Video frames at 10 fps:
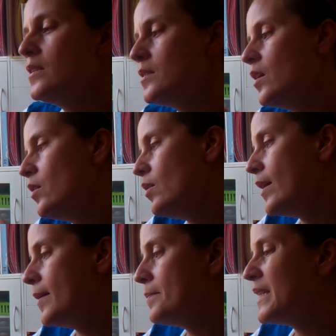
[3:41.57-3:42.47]
So
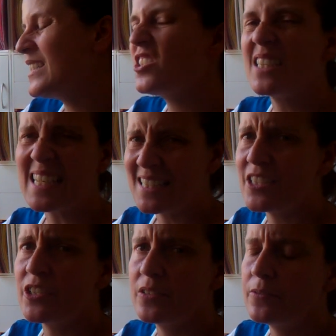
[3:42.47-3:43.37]
it's just
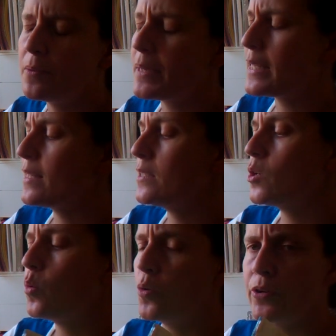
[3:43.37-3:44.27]
easier for me than
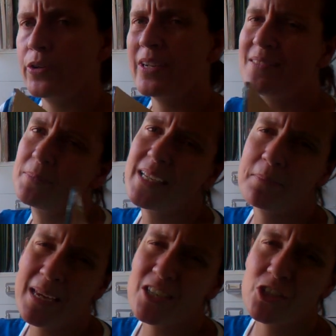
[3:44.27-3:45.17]
to order and pay